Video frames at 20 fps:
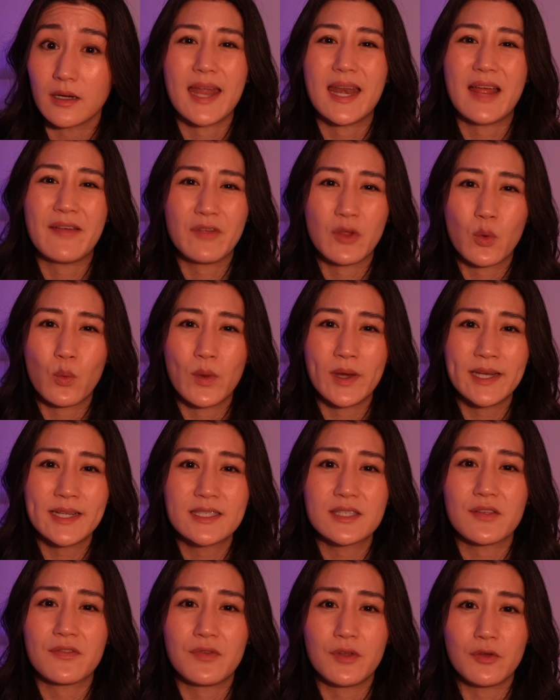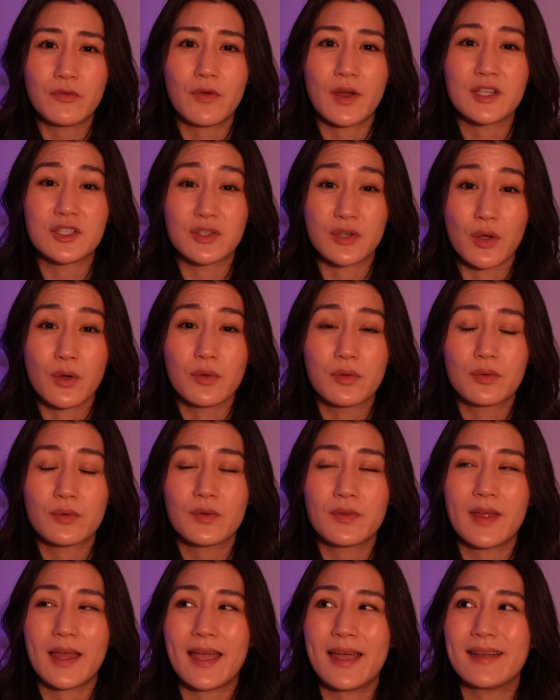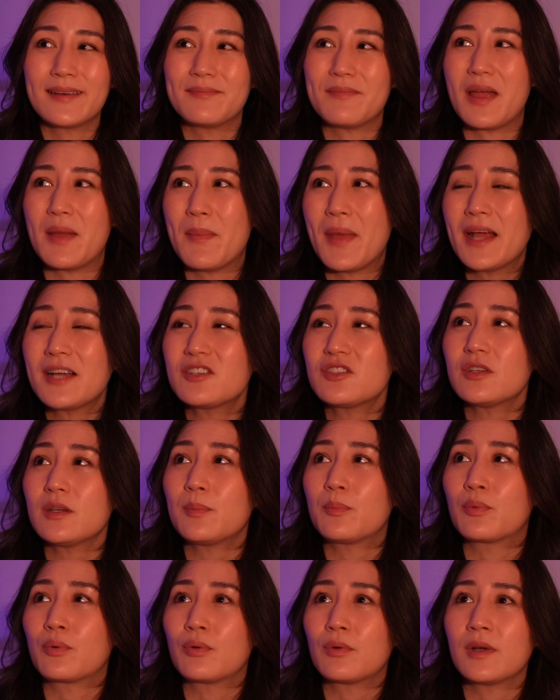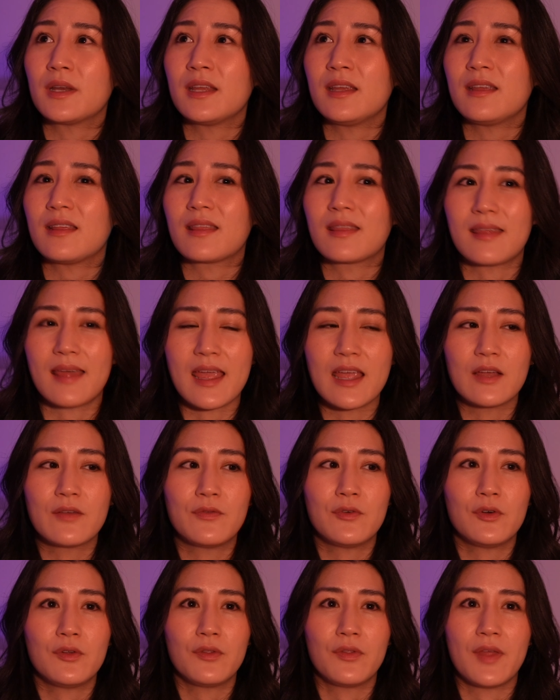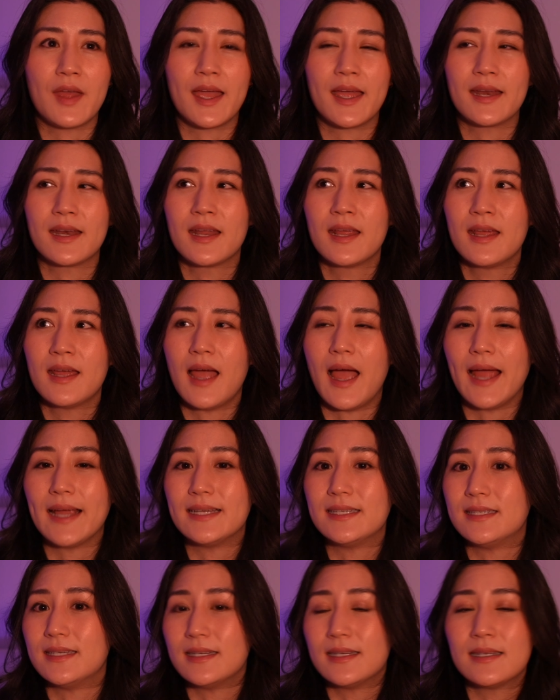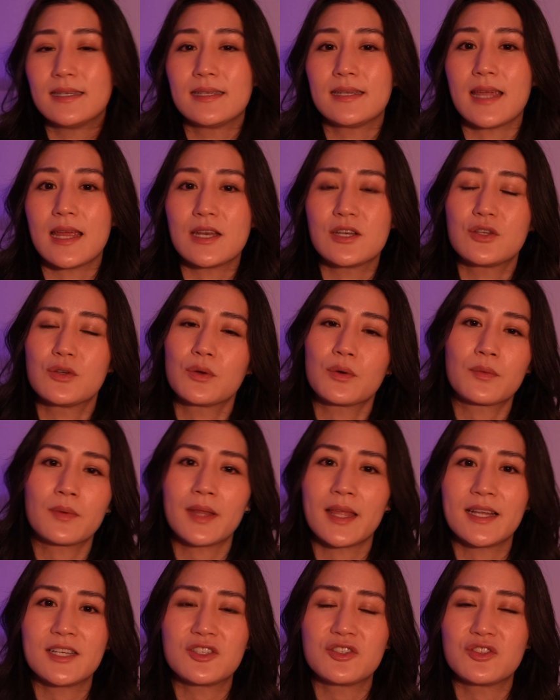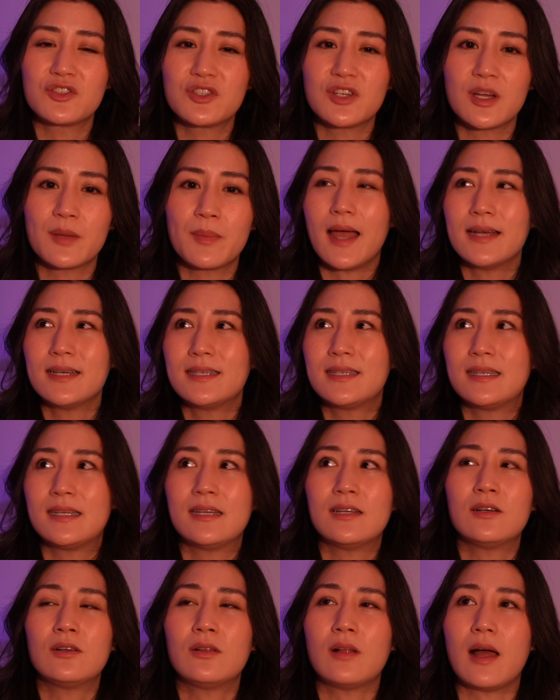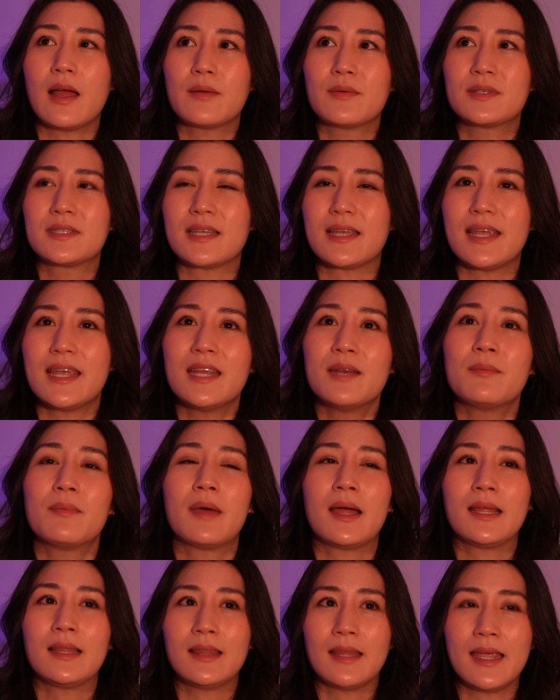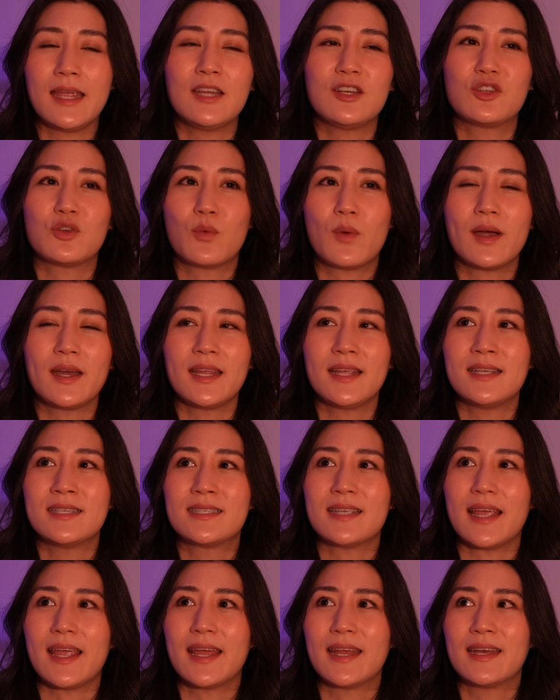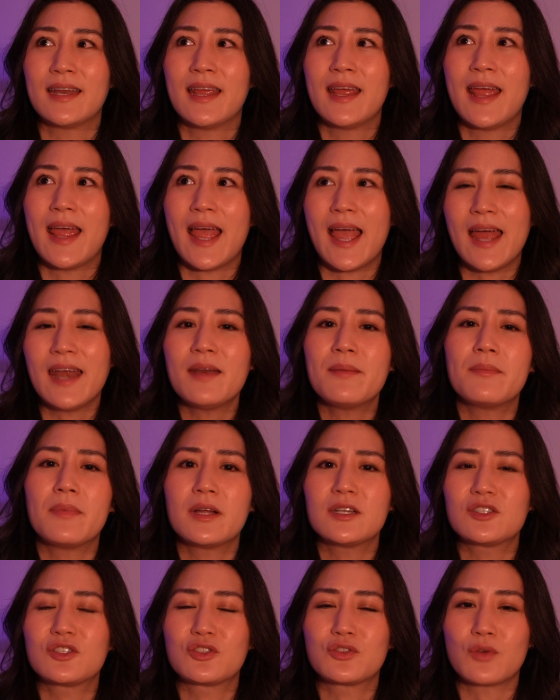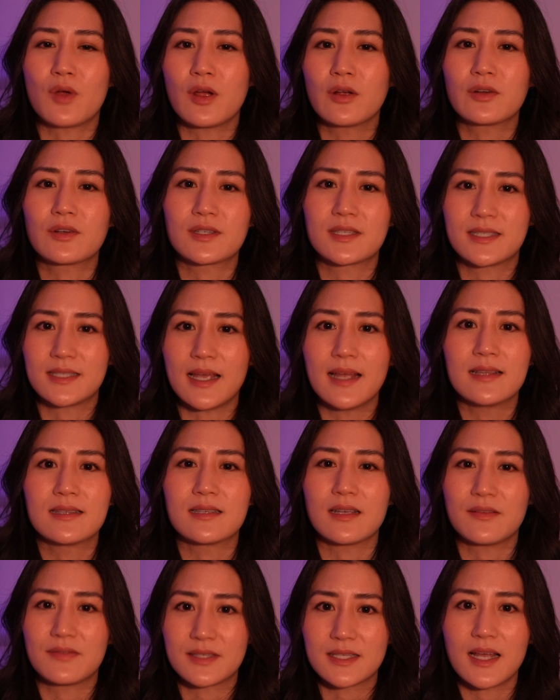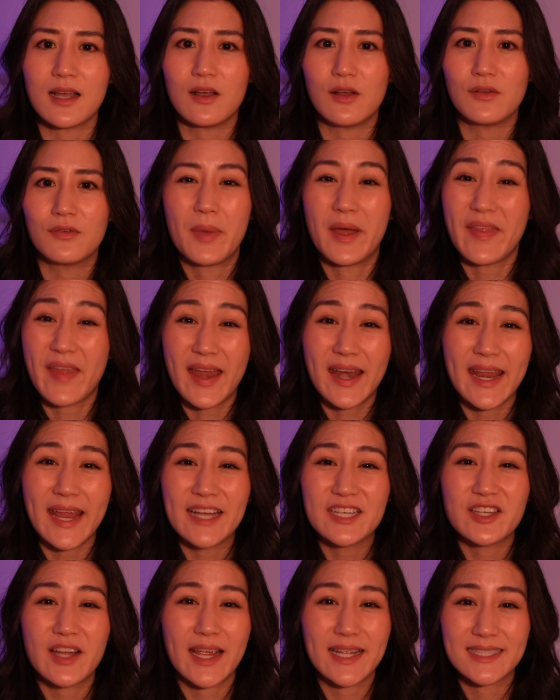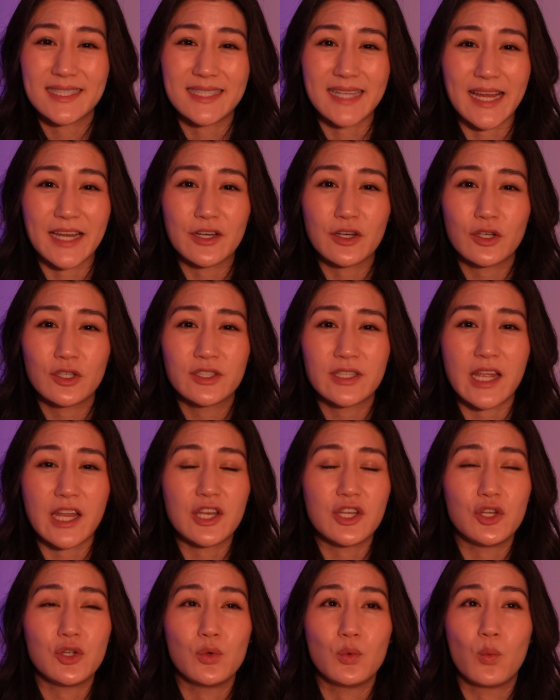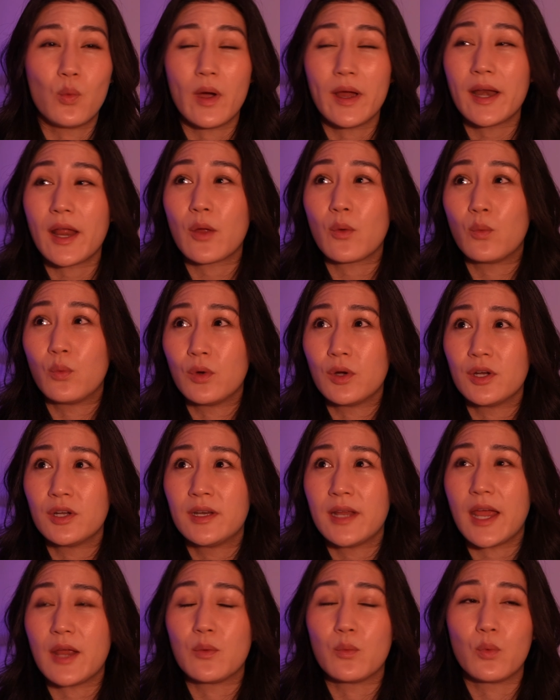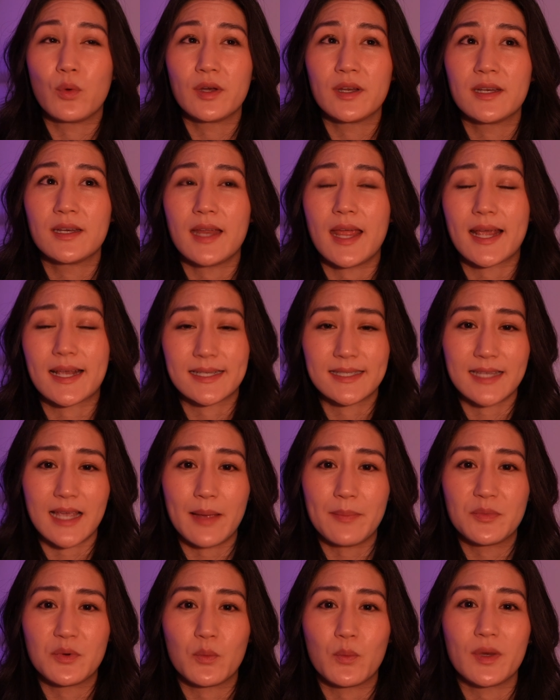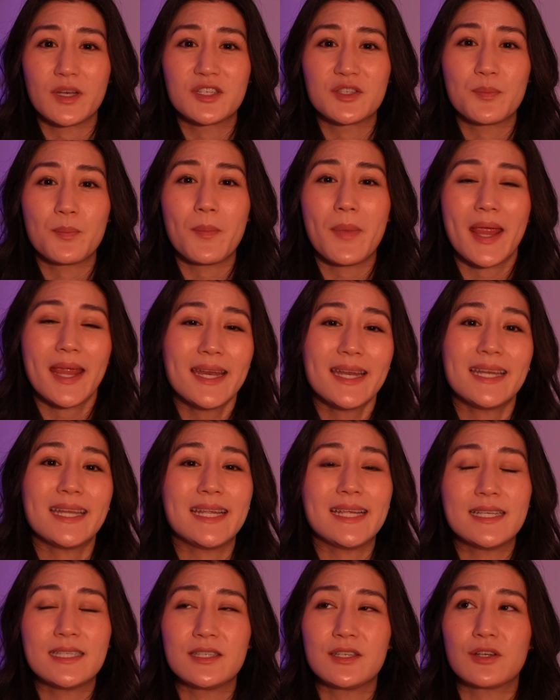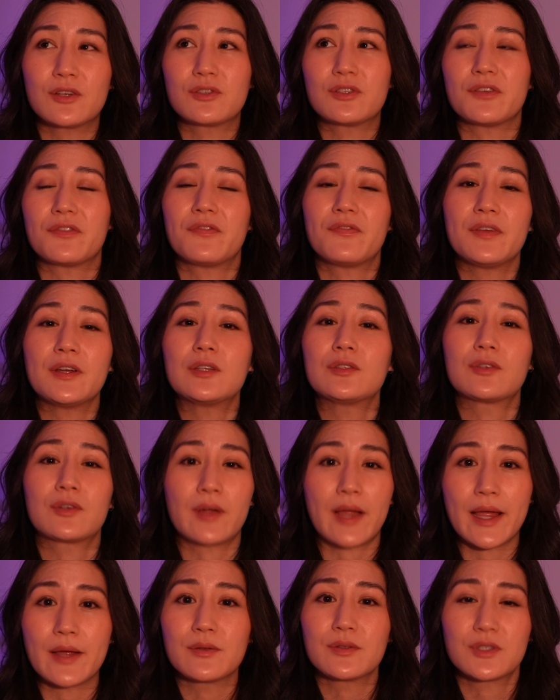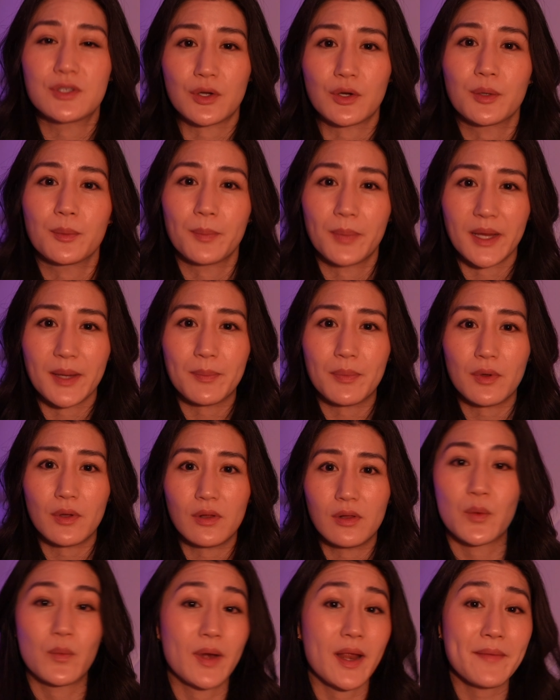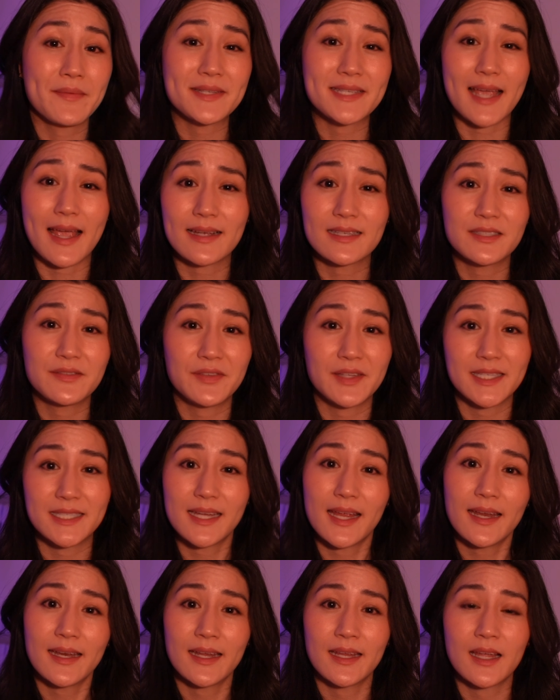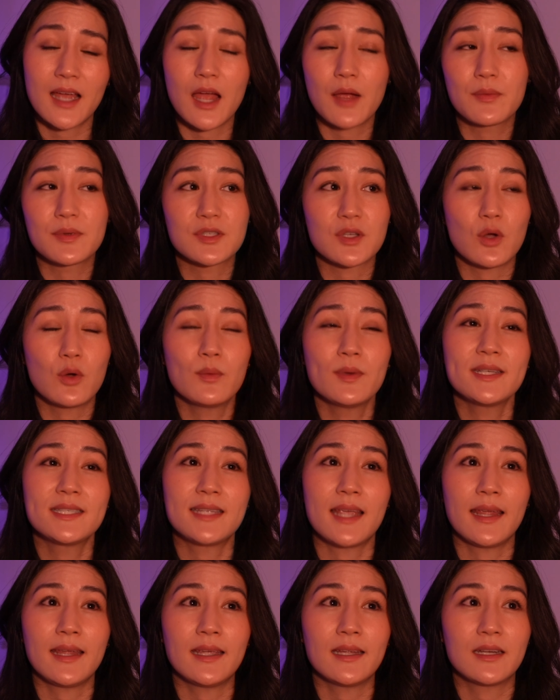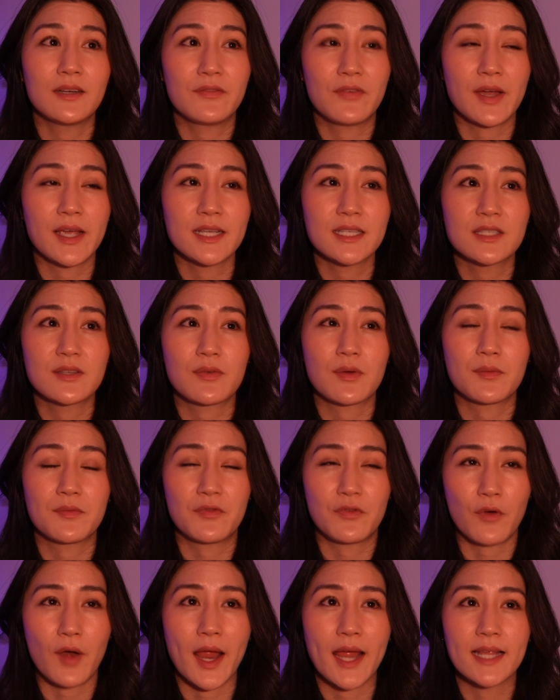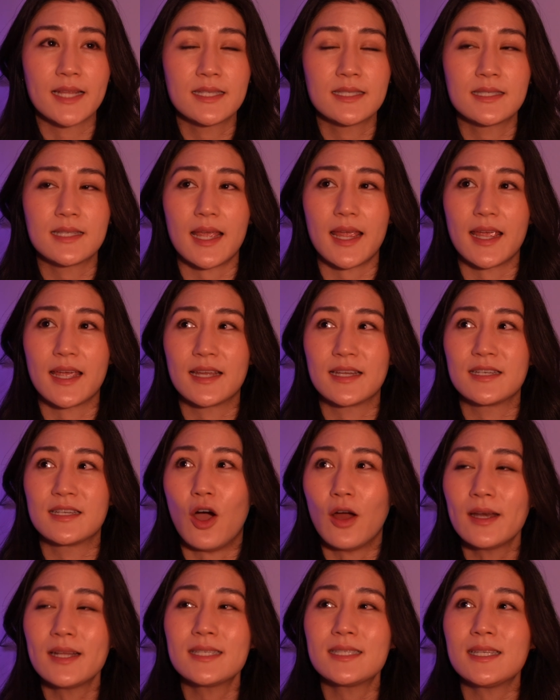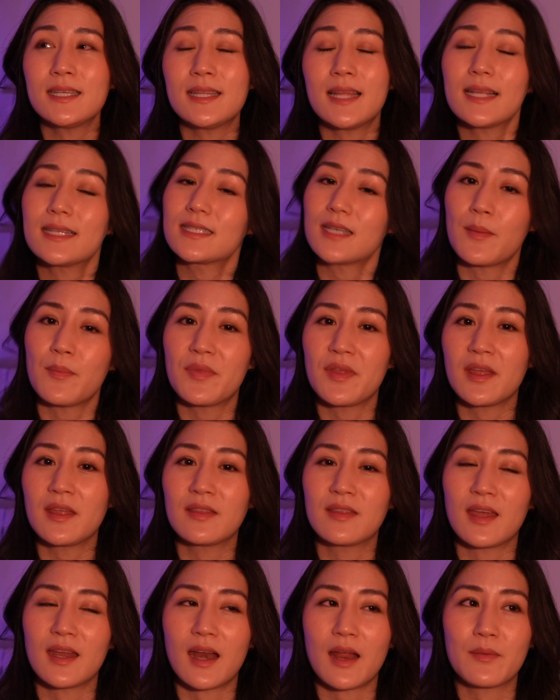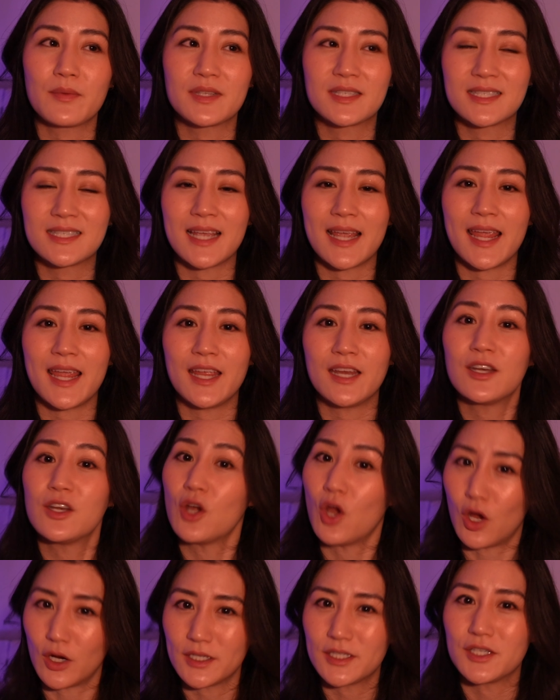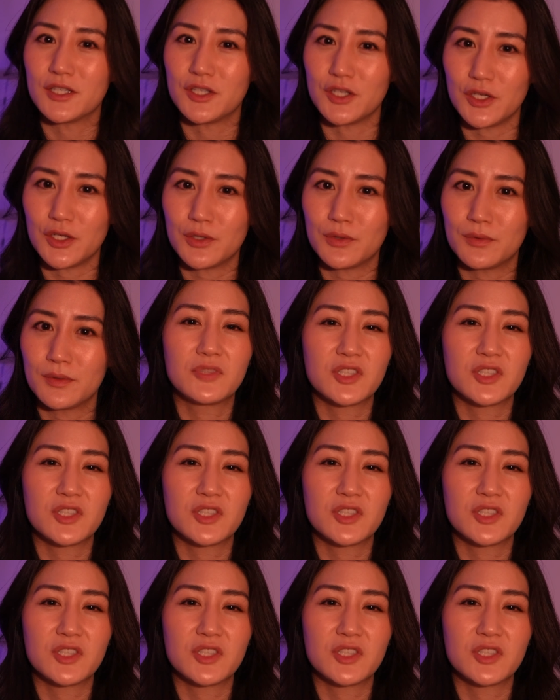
And having witnessed a few friends go through that, I'm actually pretty thankful that I didn't get into a relationship until I was in my late 20s and had a much stronger sense of self. By that age, I had standards and knew what I would and wouldn't accept, which made it easier to filter out certain people. When I was actively dating, I was always taking advice from friends, and honestly, that's something that I would say not to do.